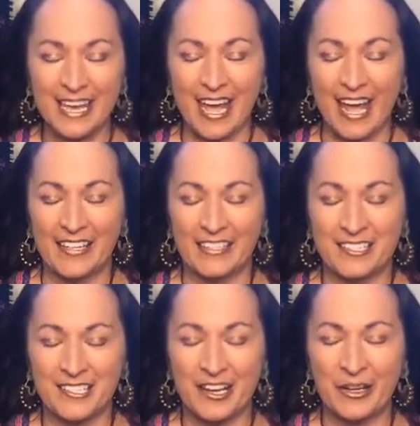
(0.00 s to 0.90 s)
And
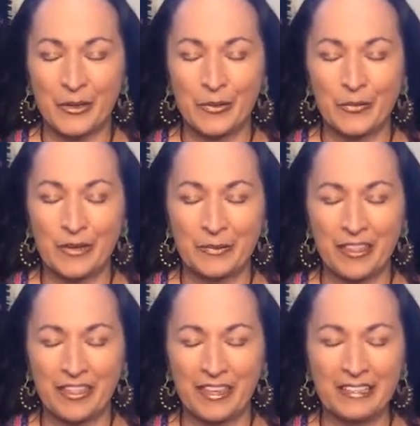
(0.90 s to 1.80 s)
so when we
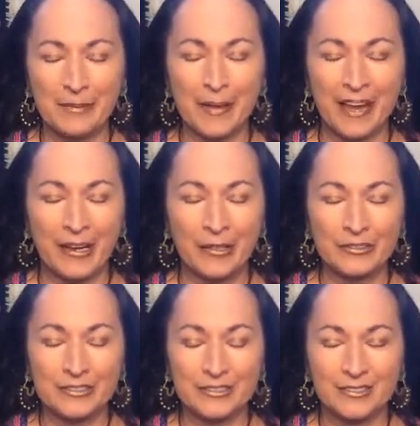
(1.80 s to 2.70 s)
think about
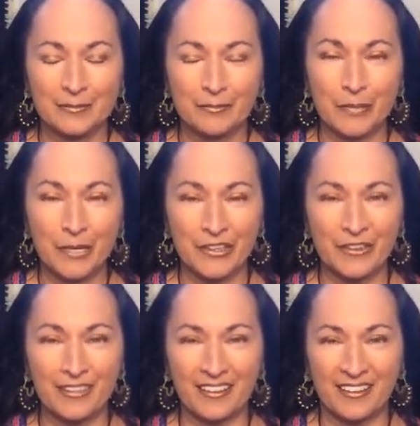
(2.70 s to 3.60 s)

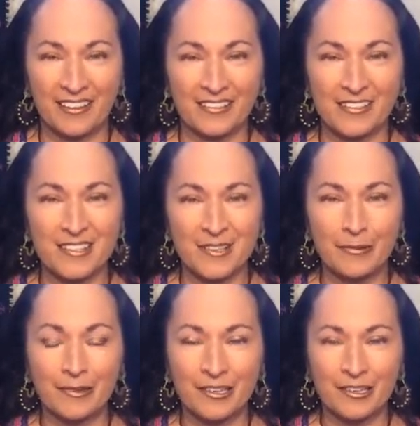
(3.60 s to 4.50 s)
birthing into the
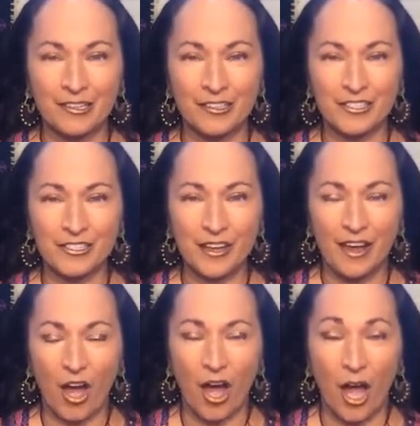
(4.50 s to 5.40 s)
world
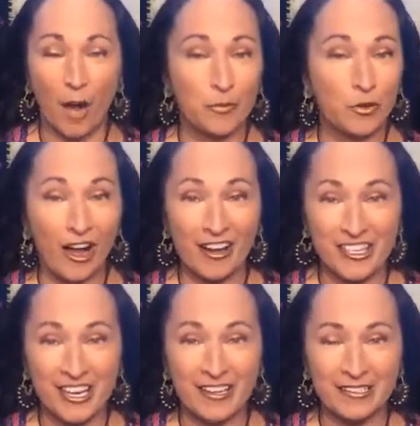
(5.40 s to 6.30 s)
a
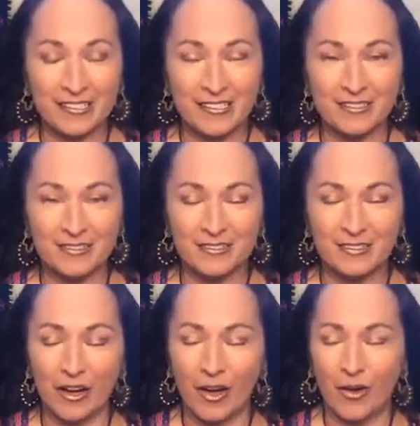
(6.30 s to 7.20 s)
project
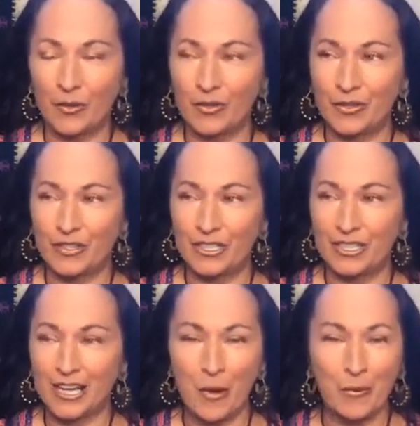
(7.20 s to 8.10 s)

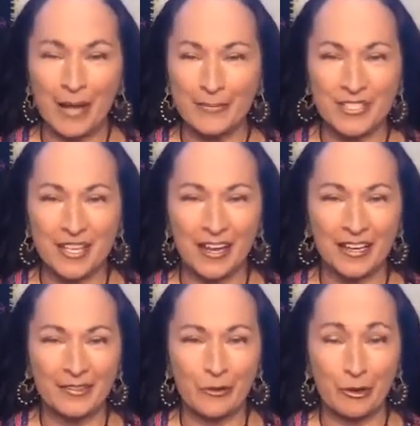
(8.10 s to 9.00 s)
or a
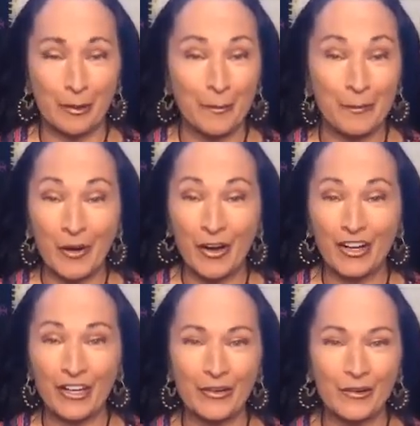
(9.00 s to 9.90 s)
website or a
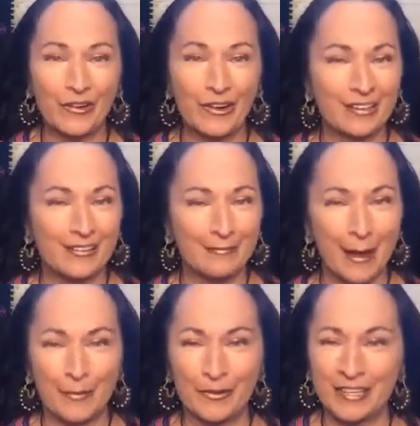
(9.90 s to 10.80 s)
book or a
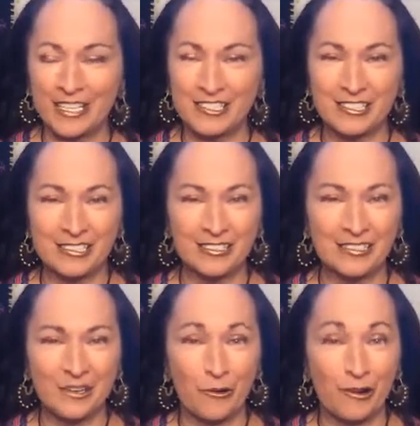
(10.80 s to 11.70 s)

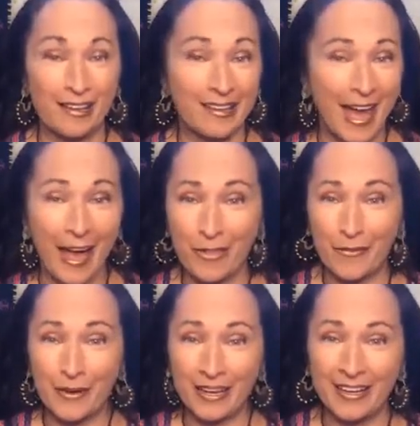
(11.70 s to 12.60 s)
collaboration or a
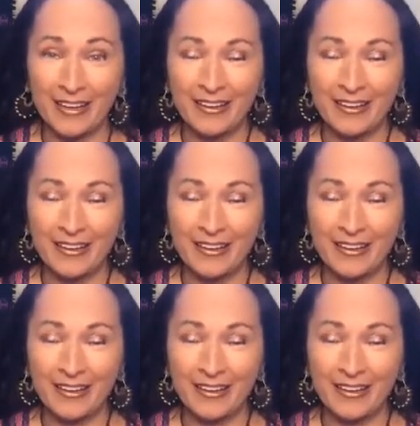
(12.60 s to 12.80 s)
gathering,